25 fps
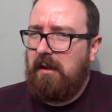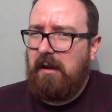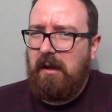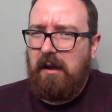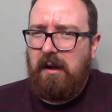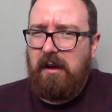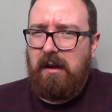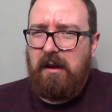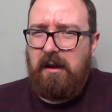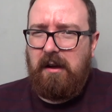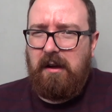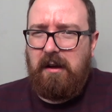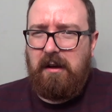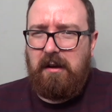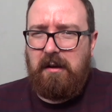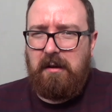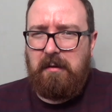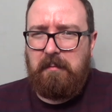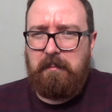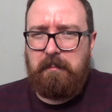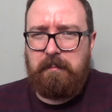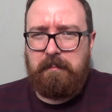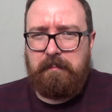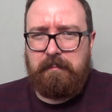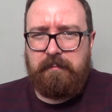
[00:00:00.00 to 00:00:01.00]

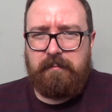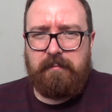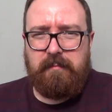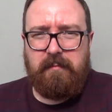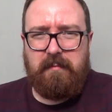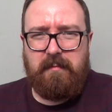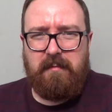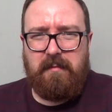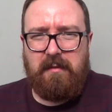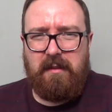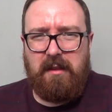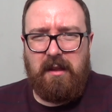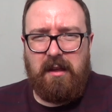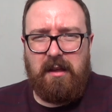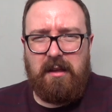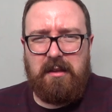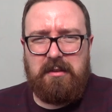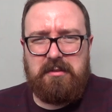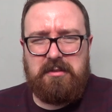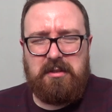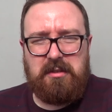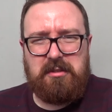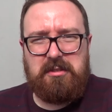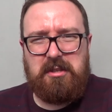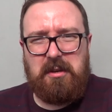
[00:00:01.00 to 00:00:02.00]
um,
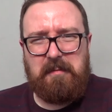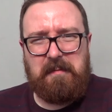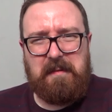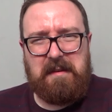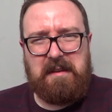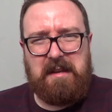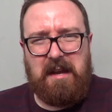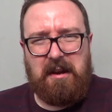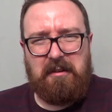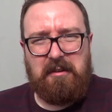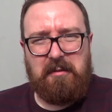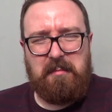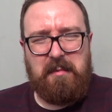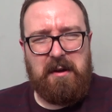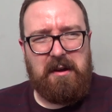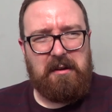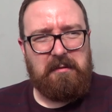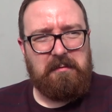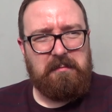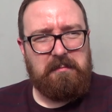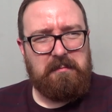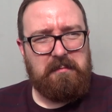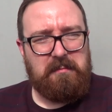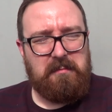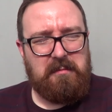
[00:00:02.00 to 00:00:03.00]
the toffee caramel
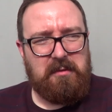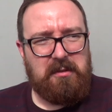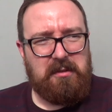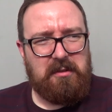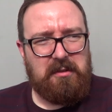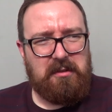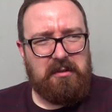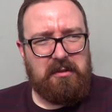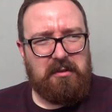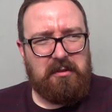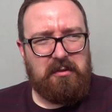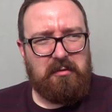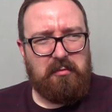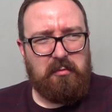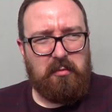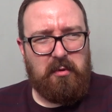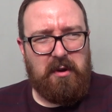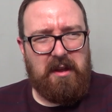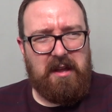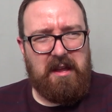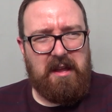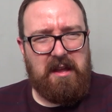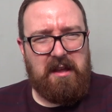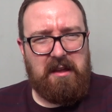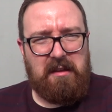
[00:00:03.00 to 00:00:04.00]

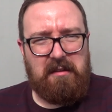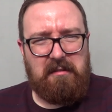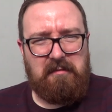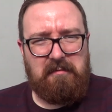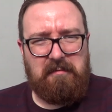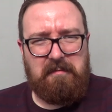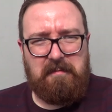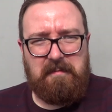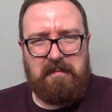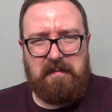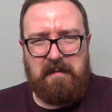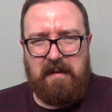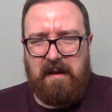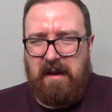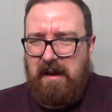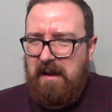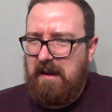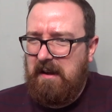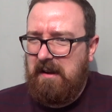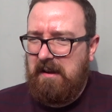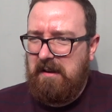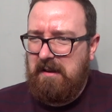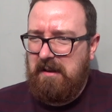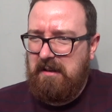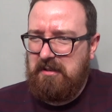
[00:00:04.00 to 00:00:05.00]
with
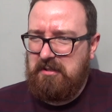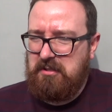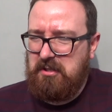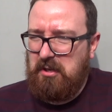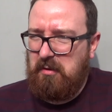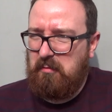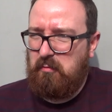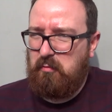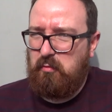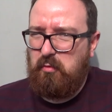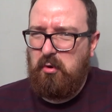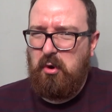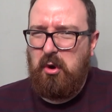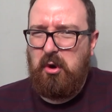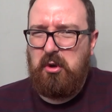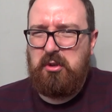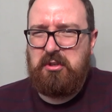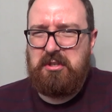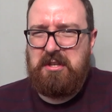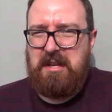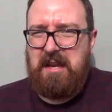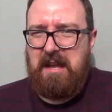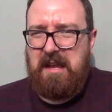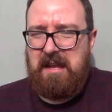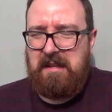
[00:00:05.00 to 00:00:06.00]
uh, a sort of
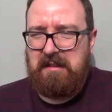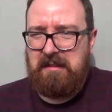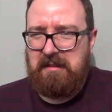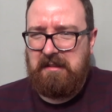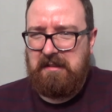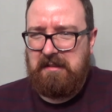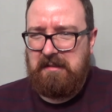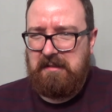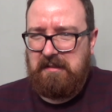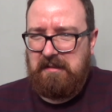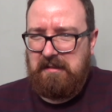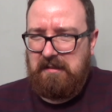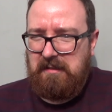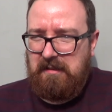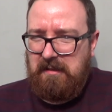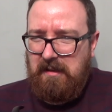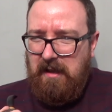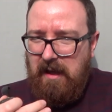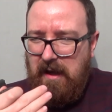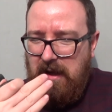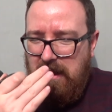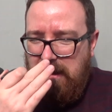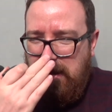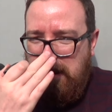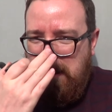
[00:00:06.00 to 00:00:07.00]
rosy hint.
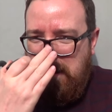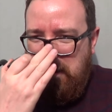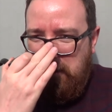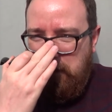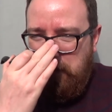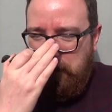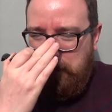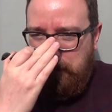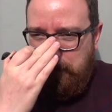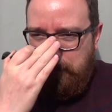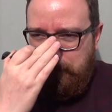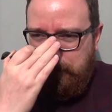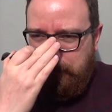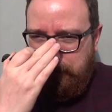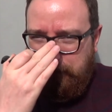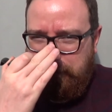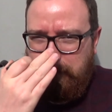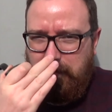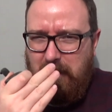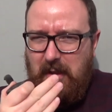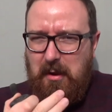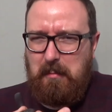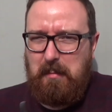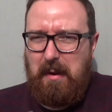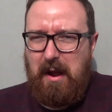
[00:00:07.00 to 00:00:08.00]
Um,
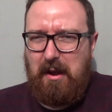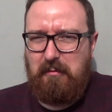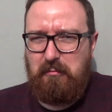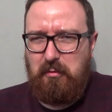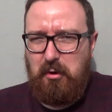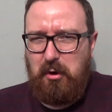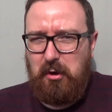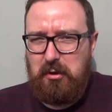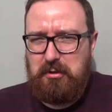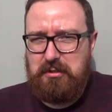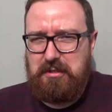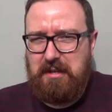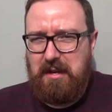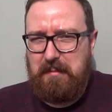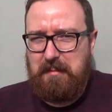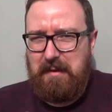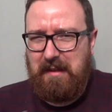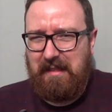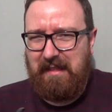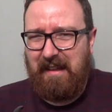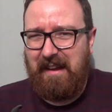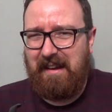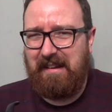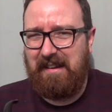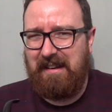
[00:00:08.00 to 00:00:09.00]
and by rosy, I
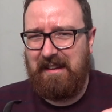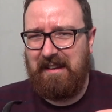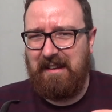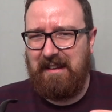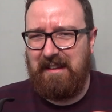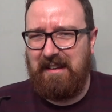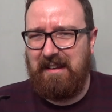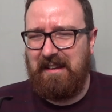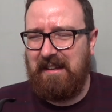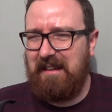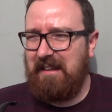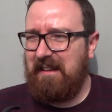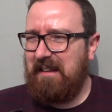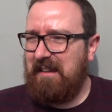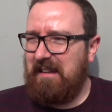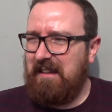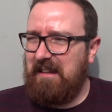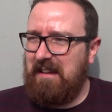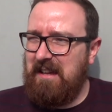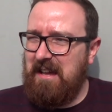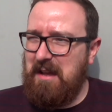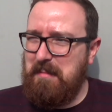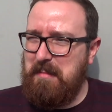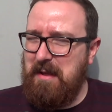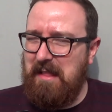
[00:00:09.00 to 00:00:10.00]
mean like
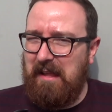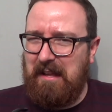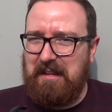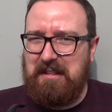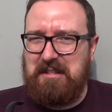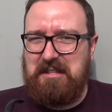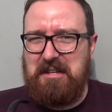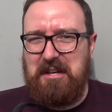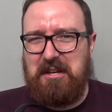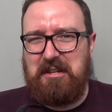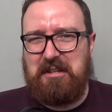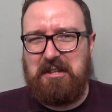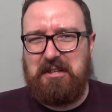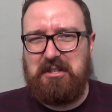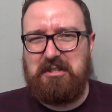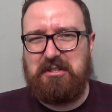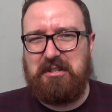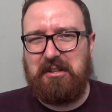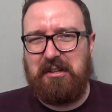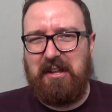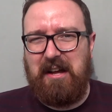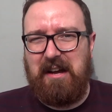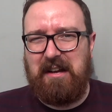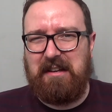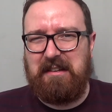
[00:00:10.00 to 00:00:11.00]
a bit like Turkish
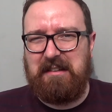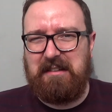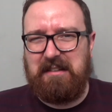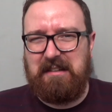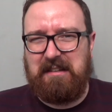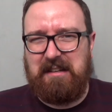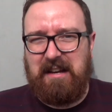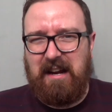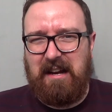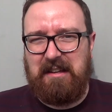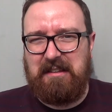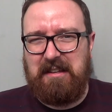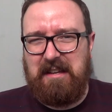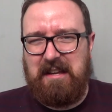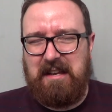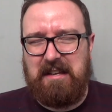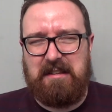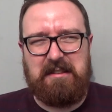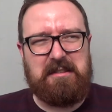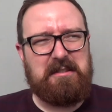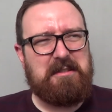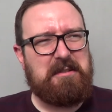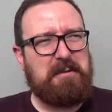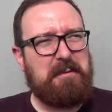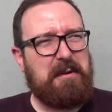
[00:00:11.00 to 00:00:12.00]
delight kind of
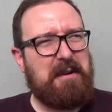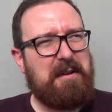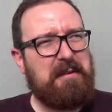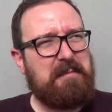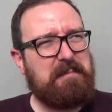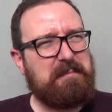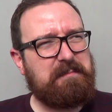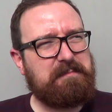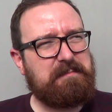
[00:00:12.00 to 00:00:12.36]
hint to it.